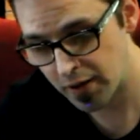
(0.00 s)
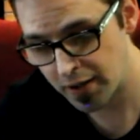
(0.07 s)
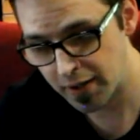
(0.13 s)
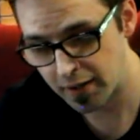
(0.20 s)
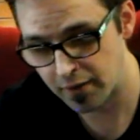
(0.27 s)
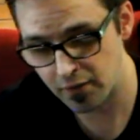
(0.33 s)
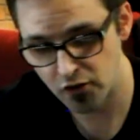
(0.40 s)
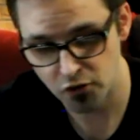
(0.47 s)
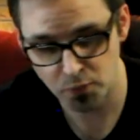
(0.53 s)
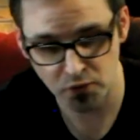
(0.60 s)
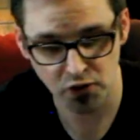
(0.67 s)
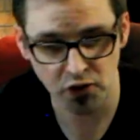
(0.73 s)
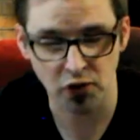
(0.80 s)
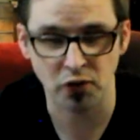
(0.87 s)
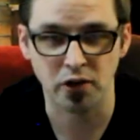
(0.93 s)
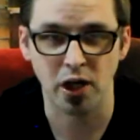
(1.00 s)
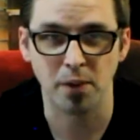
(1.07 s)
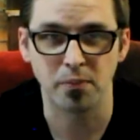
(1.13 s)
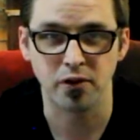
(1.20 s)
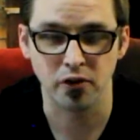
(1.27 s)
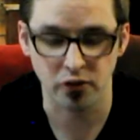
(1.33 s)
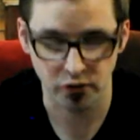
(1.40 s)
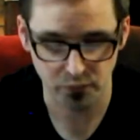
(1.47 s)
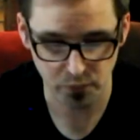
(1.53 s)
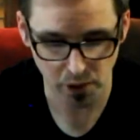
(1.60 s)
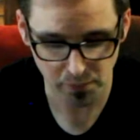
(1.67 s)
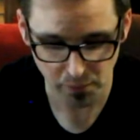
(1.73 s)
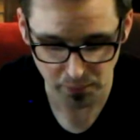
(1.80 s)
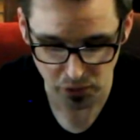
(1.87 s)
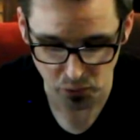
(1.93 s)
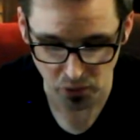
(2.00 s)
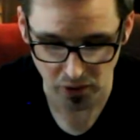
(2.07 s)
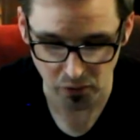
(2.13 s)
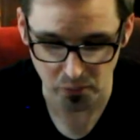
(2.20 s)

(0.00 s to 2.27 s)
and this particular copy is probably one